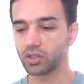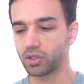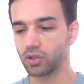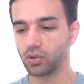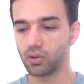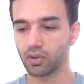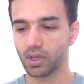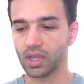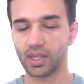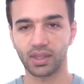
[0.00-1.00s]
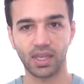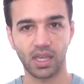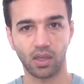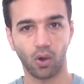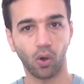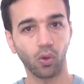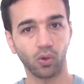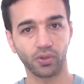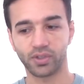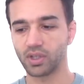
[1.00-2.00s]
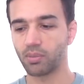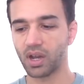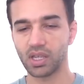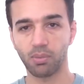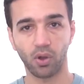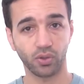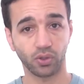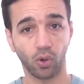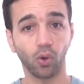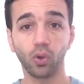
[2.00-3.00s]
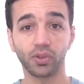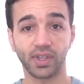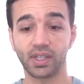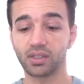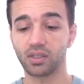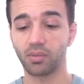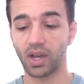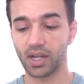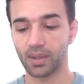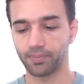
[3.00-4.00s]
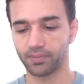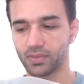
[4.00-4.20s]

to get the holes, the body post holes, into the body.